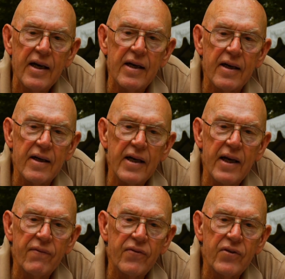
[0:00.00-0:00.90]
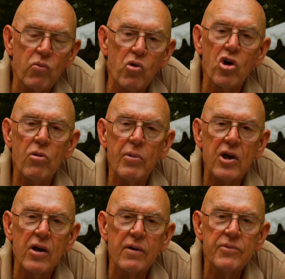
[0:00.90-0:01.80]
If the world
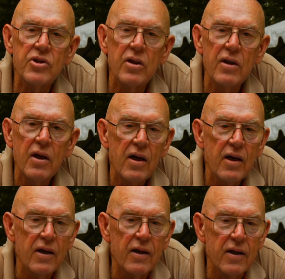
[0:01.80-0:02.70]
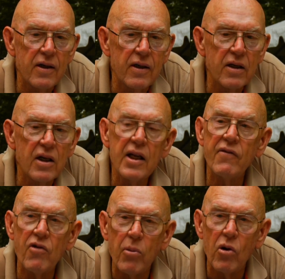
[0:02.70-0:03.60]
becomes
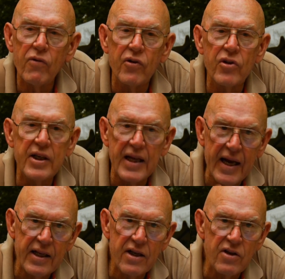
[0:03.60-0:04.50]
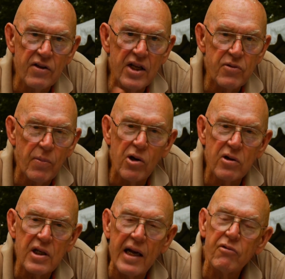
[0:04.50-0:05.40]
unlivable for the tiniest of these
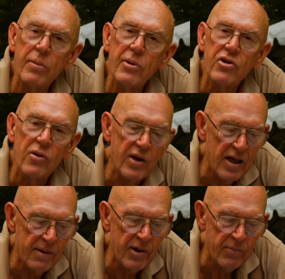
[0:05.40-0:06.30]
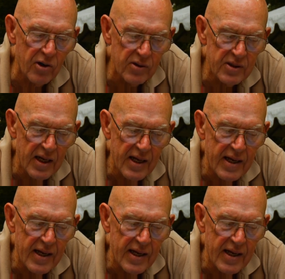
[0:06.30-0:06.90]
birds, like ruby-throated hummingbirds,